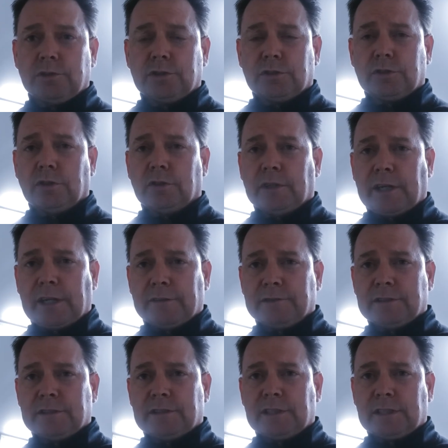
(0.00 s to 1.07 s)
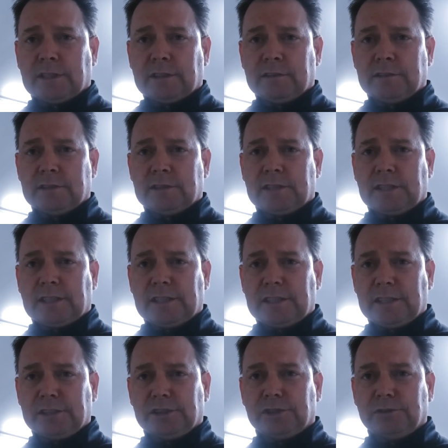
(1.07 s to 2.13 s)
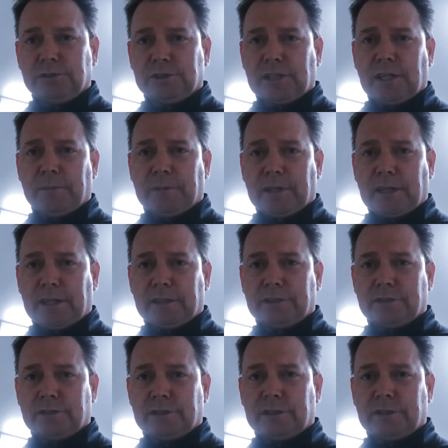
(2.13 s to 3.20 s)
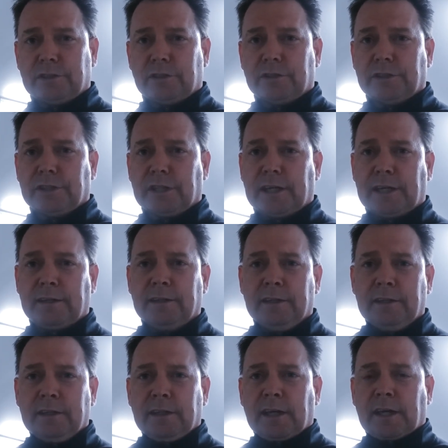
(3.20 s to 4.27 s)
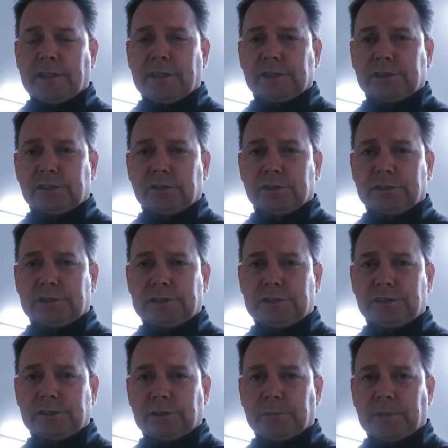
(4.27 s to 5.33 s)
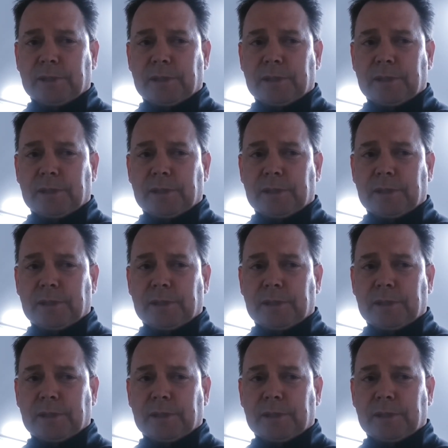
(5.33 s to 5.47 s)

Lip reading: so you don't have sticky issues coming out of the treater, or you got additional seed treatment